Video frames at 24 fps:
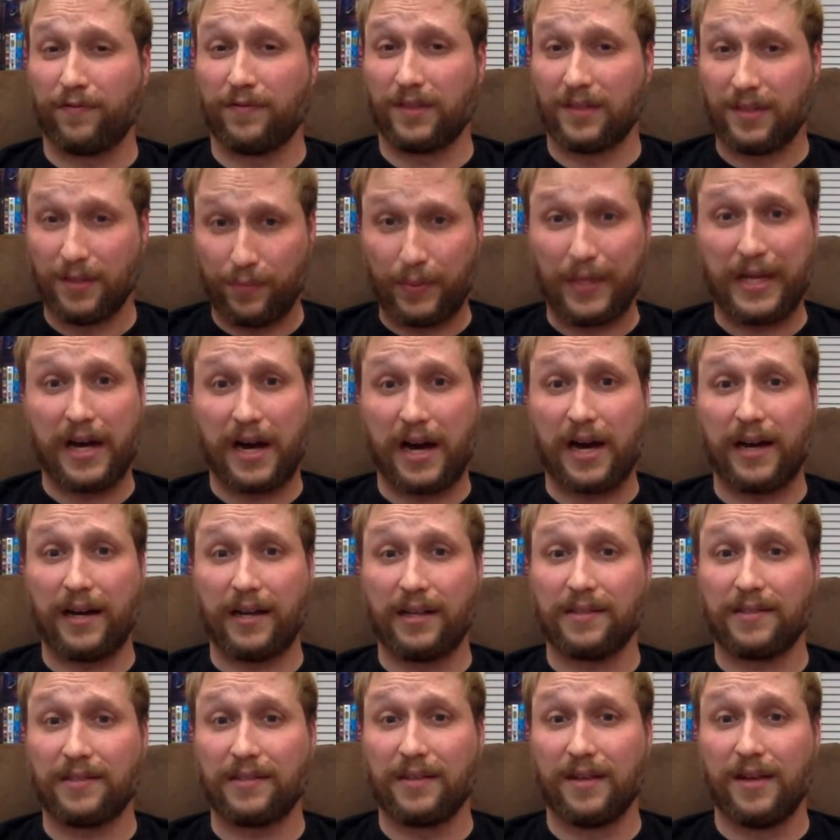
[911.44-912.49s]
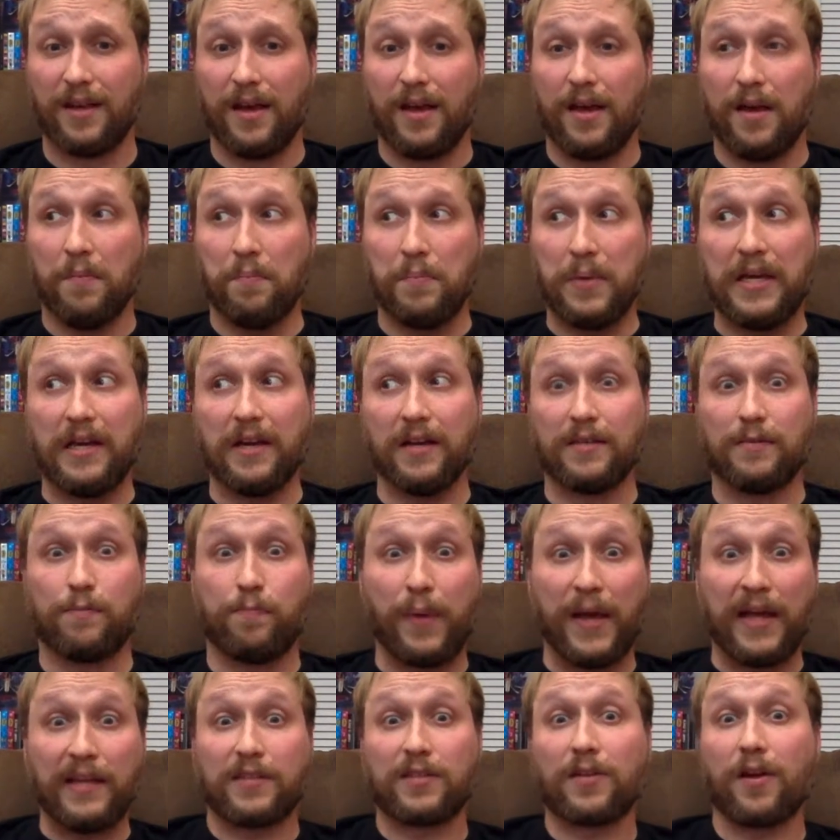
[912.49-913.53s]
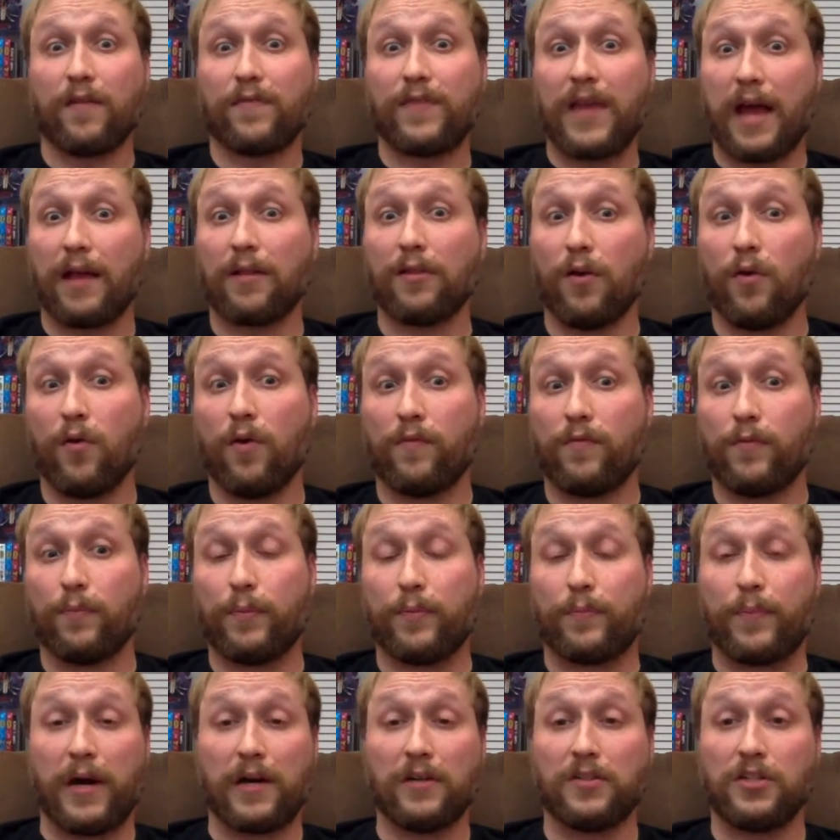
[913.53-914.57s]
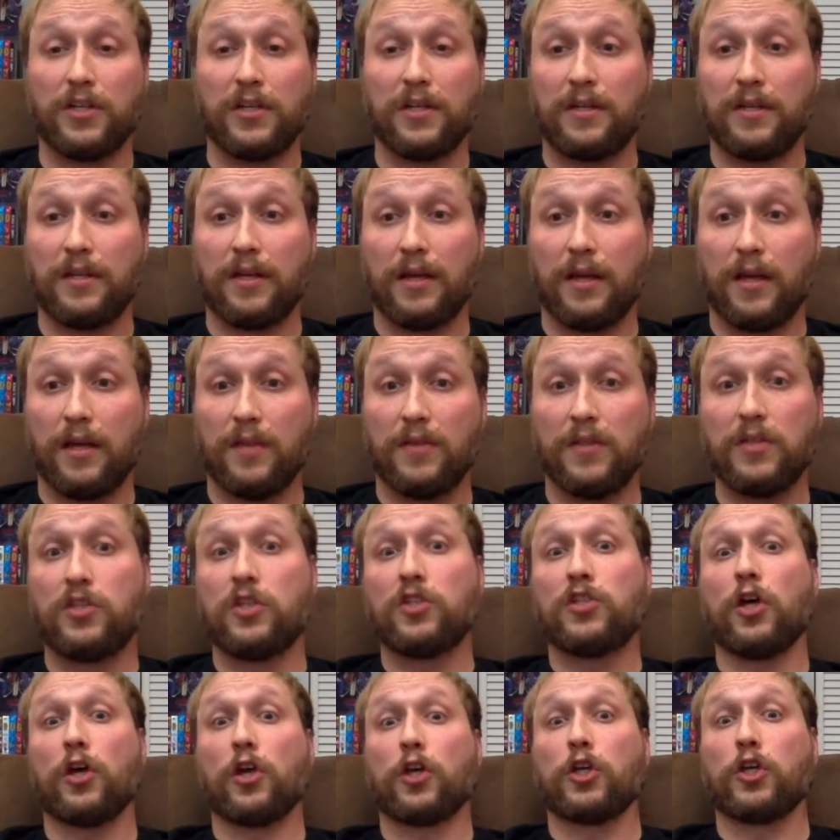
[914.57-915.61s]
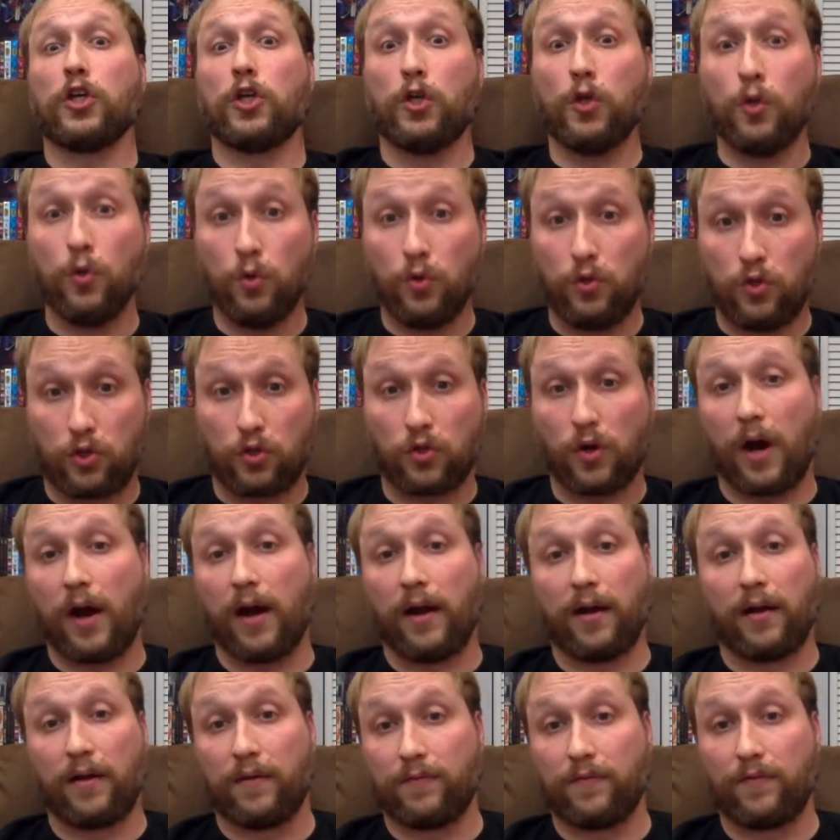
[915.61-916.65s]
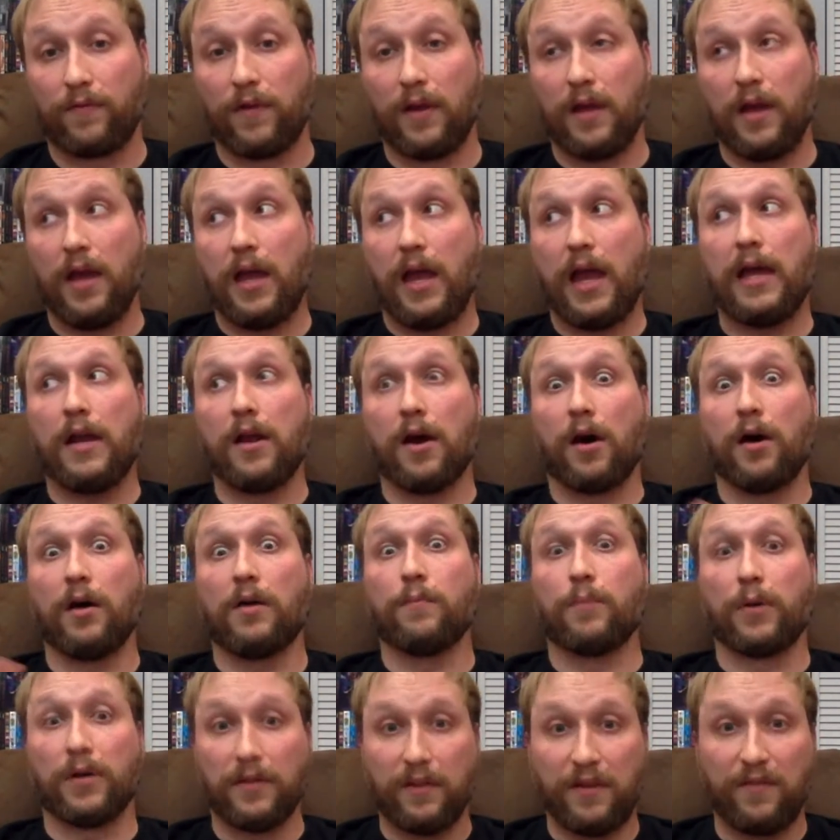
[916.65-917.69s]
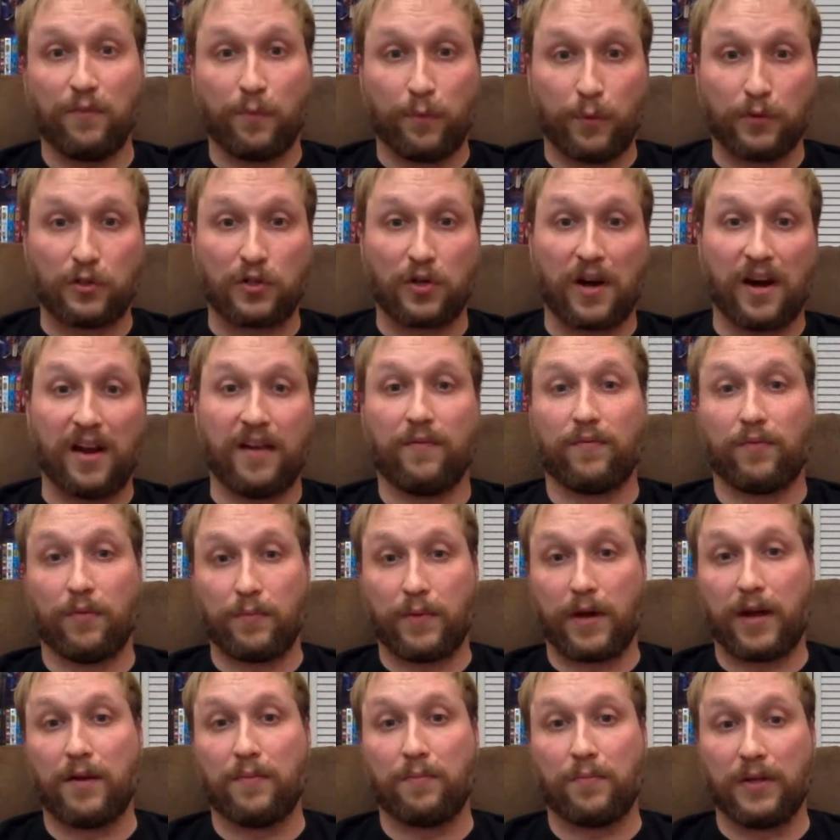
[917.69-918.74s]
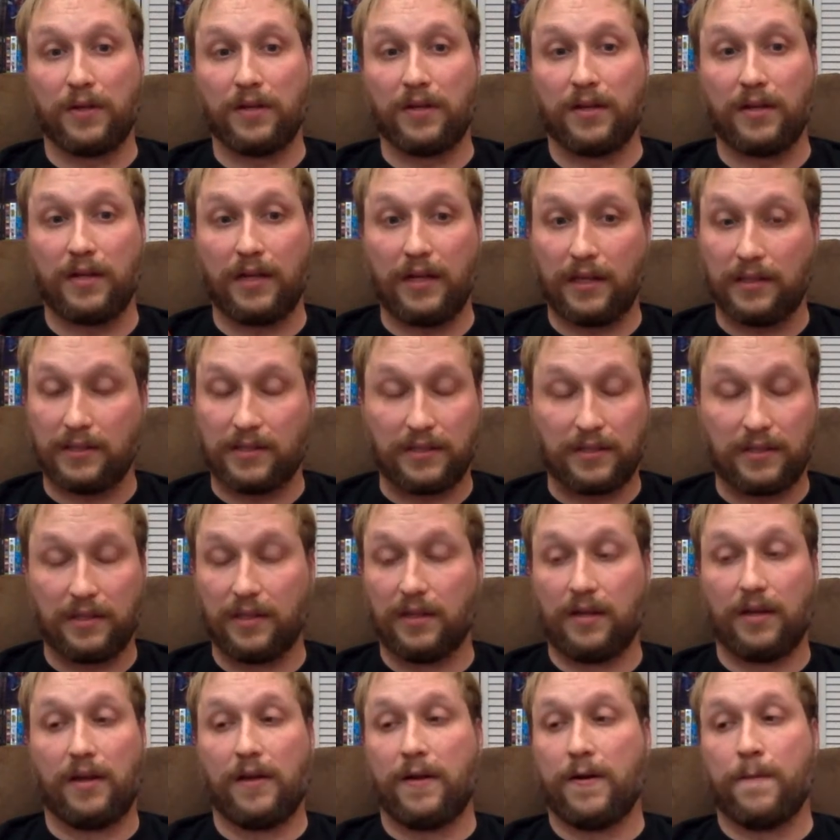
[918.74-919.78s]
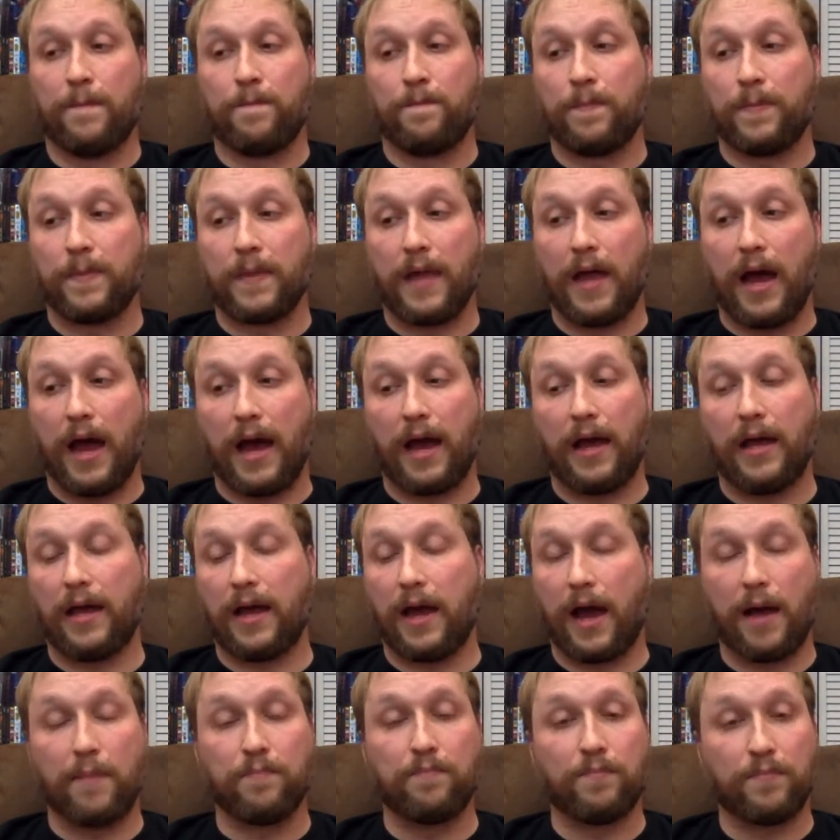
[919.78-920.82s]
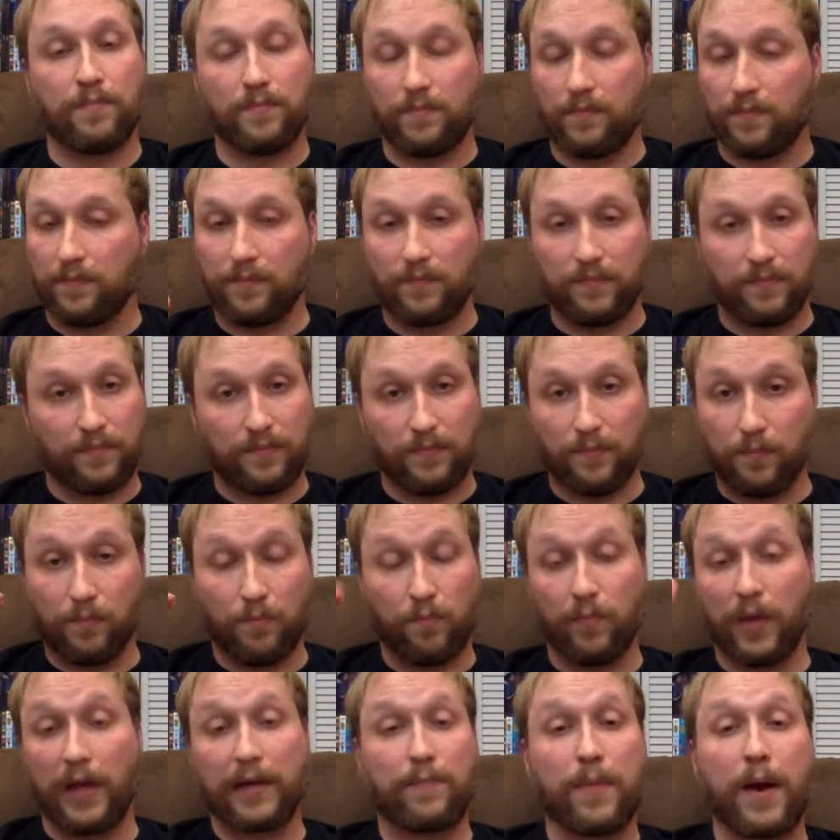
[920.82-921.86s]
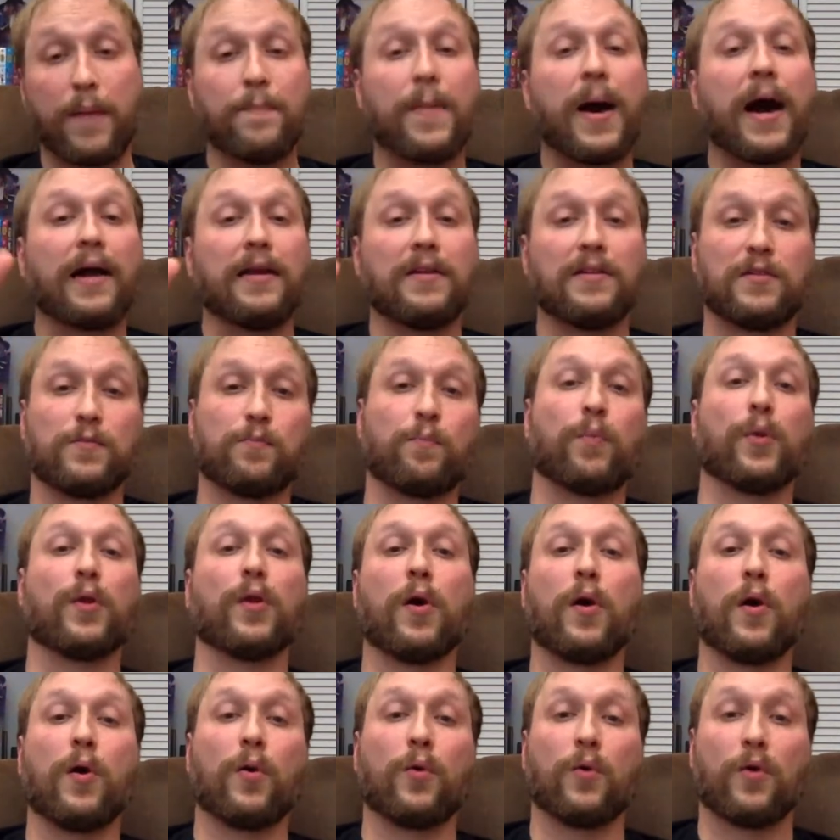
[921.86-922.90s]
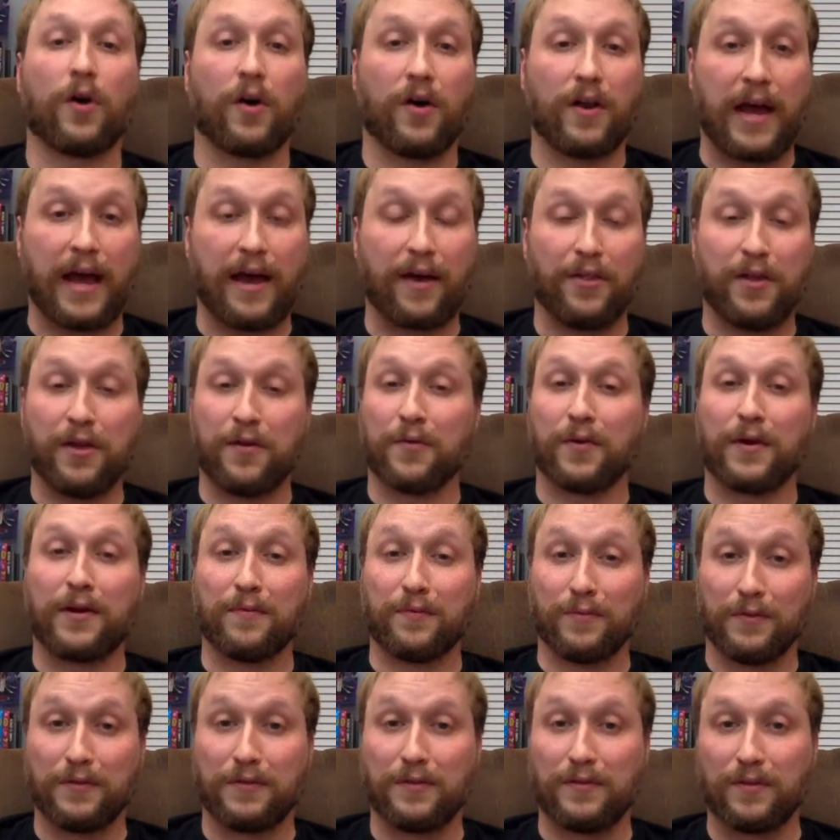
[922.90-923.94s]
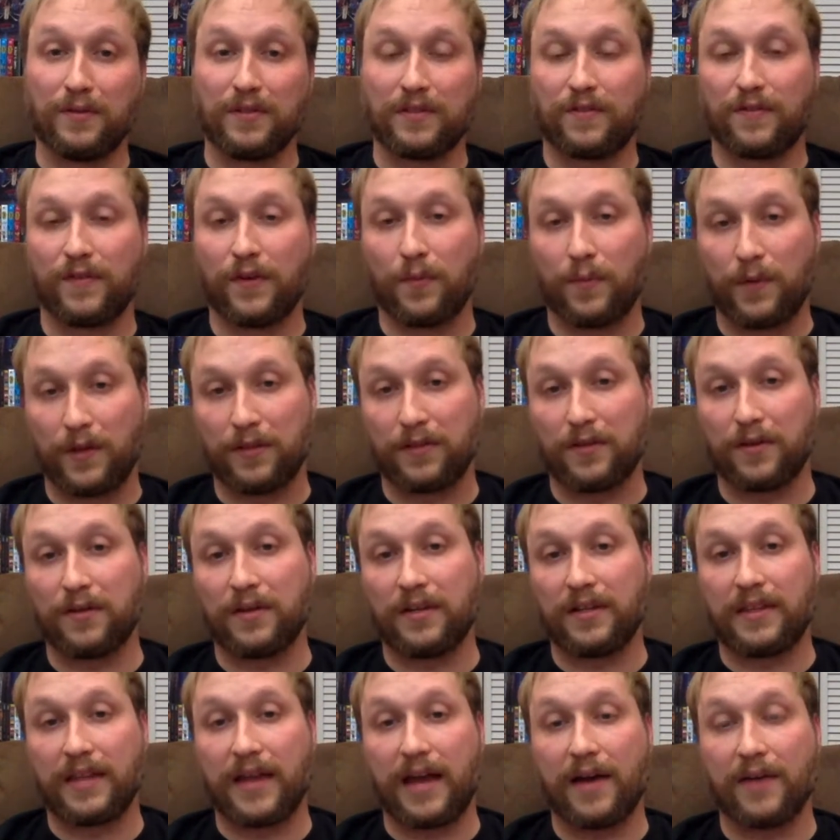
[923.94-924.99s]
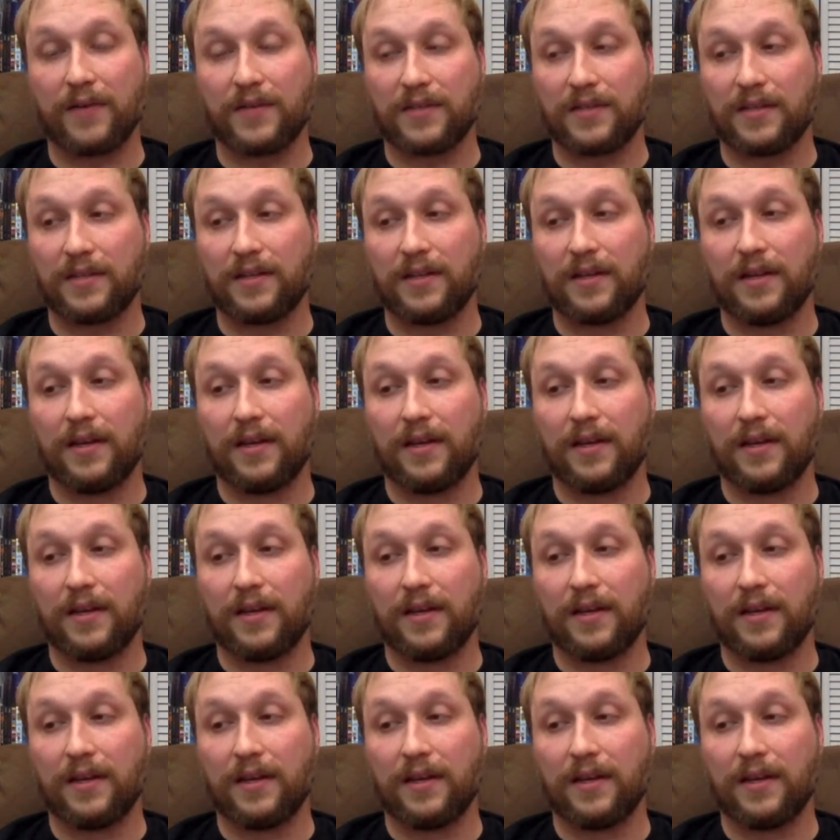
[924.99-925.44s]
to be honest. Because based off that low of a budget, this is a huge triumph. An unbelievable triumph, in my opinion. It's, I'm like, my mind is blown on how they were able to do this film on $30,000.